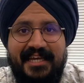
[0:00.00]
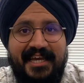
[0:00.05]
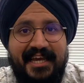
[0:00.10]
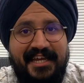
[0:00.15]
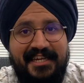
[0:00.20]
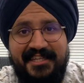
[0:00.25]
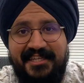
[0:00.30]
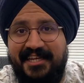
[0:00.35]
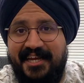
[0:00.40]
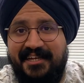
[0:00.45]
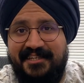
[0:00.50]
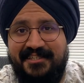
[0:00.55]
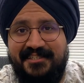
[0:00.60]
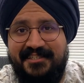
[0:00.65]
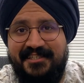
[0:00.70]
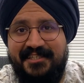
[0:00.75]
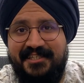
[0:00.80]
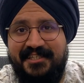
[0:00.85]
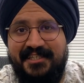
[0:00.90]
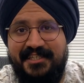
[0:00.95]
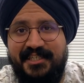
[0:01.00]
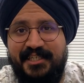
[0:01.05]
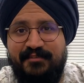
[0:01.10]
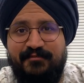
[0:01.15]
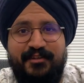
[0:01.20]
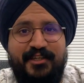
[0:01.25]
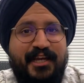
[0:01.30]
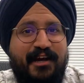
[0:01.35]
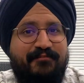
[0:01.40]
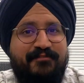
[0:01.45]
And yet,
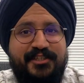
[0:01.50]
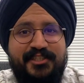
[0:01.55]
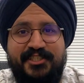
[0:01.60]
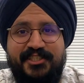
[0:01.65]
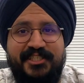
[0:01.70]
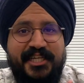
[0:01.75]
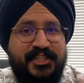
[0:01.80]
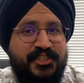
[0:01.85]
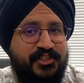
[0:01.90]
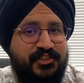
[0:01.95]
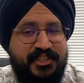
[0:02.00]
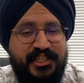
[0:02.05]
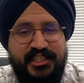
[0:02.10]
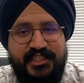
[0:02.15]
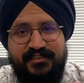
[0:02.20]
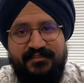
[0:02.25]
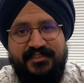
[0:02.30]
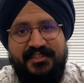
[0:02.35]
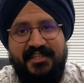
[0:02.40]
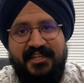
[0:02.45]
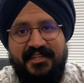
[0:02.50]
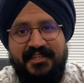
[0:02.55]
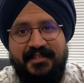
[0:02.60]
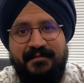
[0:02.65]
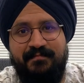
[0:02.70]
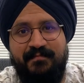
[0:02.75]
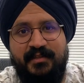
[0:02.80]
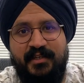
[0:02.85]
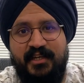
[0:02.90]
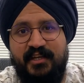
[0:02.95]
even after centuries of study,
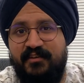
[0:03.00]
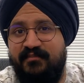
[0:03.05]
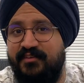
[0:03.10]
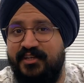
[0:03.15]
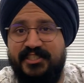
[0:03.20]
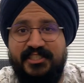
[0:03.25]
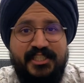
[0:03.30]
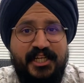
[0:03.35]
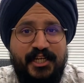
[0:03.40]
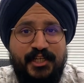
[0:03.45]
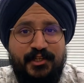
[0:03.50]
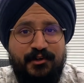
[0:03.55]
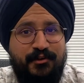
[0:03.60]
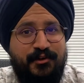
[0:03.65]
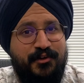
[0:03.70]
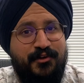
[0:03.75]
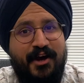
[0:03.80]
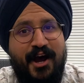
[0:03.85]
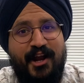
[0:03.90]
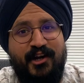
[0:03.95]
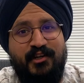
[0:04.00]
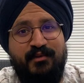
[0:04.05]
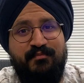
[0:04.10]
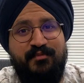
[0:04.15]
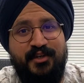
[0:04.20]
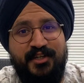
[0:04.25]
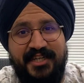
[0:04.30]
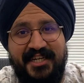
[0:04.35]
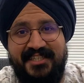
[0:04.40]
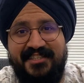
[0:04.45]
we still don't know how to
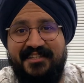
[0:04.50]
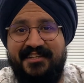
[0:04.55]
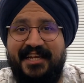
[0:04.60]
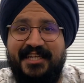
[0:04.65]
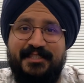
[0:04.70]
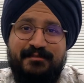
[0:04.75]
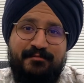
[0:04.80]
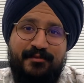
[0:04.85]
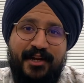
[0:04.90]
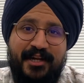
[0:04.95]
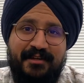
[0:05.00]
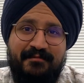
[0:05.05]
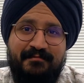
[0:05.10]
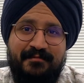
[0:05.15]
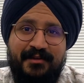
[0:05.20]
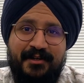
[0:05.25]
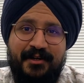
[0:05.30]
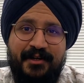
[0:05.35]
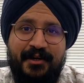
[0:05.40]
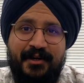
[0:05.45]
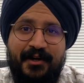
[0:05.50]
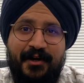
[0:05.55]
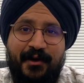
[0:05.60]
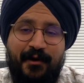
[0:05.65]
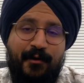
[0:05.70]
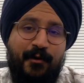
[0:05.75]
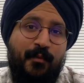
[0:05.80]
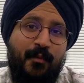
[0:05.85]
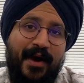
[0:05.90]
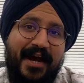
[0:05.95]
predict the next prime
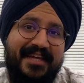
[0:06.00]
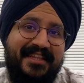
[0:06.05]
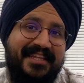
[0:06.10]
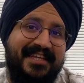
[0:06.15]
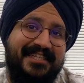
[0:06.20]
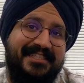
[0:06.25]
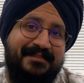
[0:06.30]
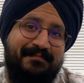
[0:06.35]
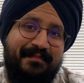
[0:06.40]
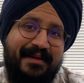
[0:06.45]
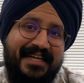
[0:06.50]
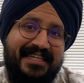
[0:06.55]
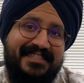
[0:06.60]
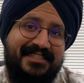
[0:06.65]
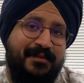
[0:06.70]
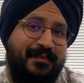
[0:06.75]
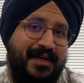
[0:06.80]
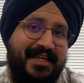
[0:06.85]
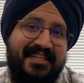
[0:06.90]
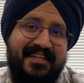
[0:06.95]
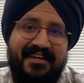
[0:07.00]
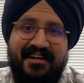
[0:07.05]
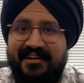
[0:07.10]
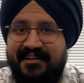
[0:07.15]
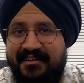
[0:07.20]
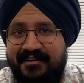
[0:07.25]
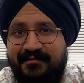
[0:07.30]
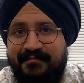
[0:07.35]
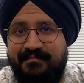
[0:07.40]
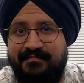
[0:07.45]
or why they are spaced the way they
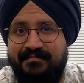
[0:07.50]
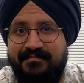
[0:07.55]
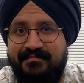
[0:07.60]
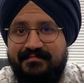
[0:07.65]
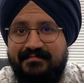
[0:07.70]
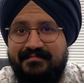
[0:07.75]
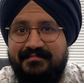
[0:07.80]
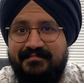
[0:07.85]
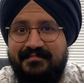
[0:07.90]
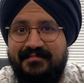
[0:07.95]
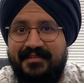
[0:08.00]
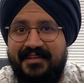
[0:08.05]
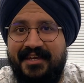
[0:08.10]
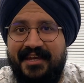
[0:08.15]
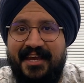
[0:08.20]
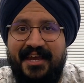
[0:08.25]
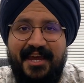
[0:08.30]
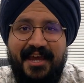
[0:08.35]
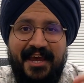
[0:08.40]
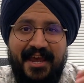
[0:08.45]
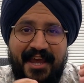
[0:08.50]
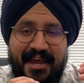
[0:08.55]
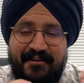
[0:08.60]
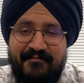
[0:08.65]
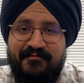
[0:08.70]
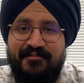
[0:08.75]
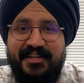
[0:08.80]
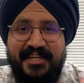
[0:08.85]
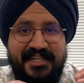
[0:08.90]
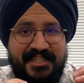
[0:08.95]
are.
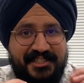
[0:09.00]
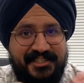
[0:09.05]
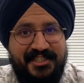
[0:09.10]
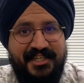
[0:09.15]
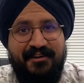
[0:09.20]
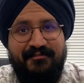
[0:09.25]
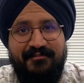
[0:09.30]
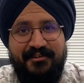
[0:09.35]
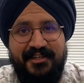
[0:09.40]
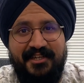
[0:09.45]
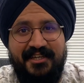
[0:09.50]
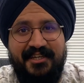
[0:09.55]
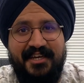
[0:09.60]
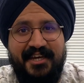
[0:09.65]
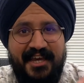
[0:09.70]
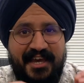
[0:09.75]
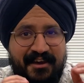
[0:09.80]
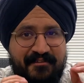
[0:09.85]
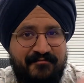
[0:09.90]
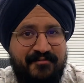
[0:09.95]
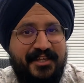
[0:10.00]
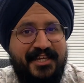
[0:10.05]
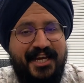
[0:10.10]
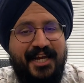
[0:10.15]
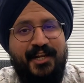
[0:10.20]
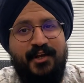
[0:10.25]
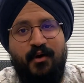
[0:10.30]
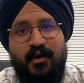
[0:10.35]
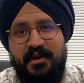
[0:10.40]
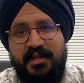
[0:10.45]
Every discovery, every
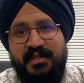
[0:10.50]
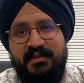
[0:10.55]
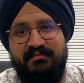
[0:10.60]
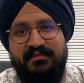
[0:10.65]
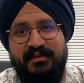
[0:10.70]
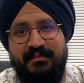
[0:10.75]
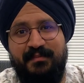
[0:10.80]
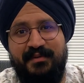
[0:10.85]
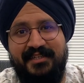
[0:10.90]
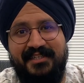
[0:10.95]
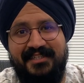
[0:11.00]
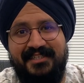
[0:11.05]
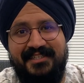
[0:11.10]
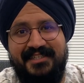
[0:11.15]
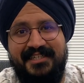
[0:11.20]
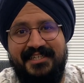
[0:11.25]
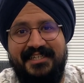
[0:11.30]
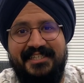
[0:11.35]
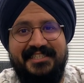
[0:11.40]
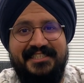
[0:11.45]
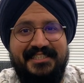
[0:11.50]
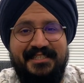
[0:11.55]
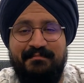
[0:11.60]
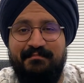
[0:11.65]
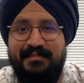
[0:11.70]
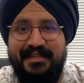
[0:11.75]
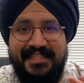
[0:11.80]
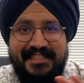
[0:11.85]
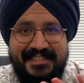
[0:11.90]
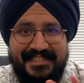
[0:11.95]
algorithm we build
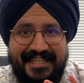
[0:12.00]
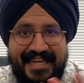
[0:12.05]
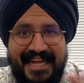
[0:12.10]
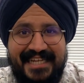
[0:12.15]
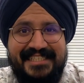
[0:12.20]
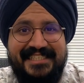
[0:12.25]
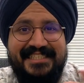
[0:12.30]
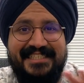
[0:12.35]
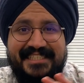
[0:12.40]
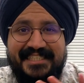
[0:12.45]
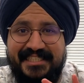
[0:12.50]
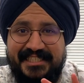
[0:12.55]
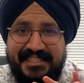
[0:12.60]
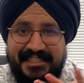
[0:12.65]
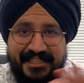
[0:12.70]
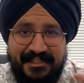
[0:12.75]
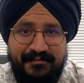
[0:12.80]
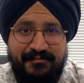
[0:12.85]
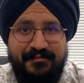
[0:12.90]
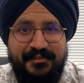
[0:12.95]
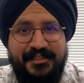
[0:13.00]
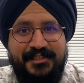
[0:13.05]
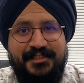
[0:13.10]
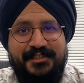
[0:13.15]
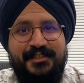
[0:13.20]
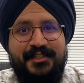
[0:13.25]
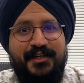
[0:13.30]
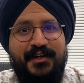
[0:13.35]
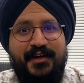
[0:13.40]
simply scratches the surface